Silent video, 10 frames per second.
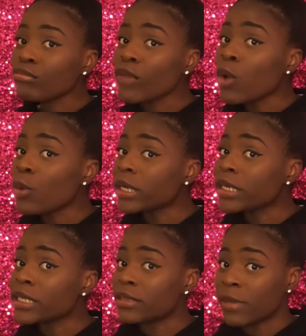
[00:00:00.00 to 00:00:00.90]
one of
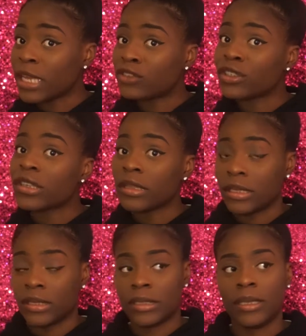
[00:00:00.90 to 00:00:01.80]
these majors?
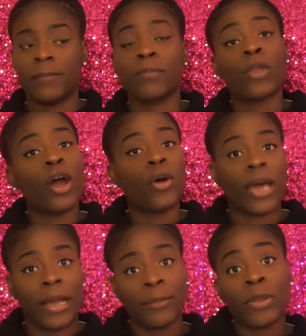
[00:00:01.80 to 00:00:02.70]
This is it.
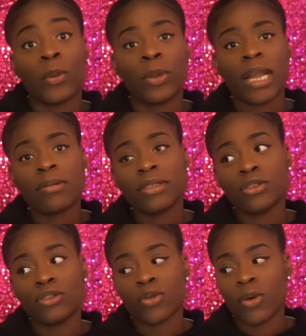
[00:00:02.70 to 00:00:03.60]
Okay, when I was
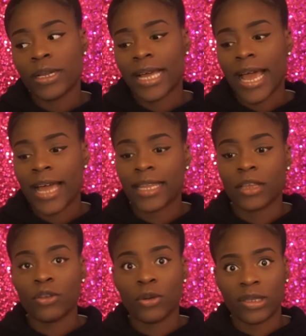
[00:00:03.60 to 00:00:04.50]
in school and I had
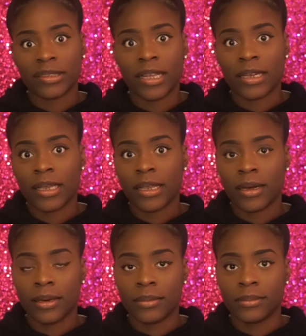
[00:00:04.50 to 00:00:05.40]
like, you know, a steady
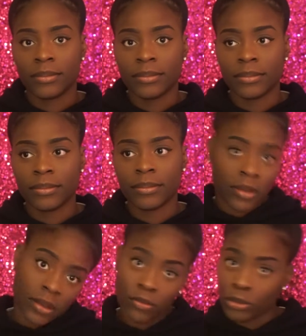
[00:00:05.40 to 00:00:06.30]

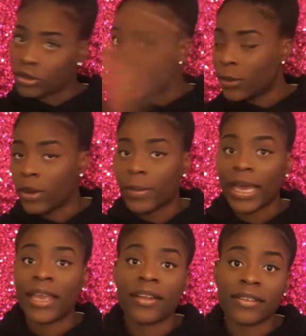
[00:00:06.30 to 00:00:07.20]
routine with my
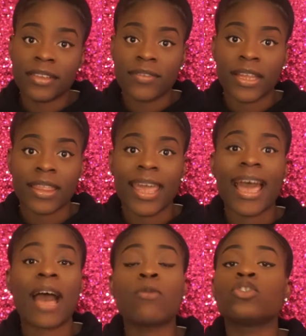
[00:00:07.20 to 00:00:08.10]
hair and stuff like that,
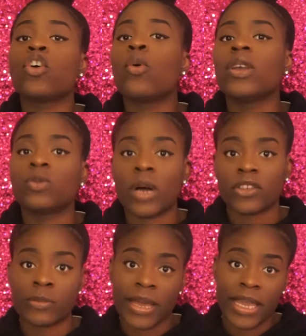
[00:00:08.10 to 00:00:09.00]
I was always
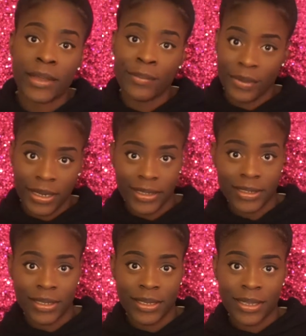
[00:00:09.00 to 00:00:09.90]
washing my hair in braids.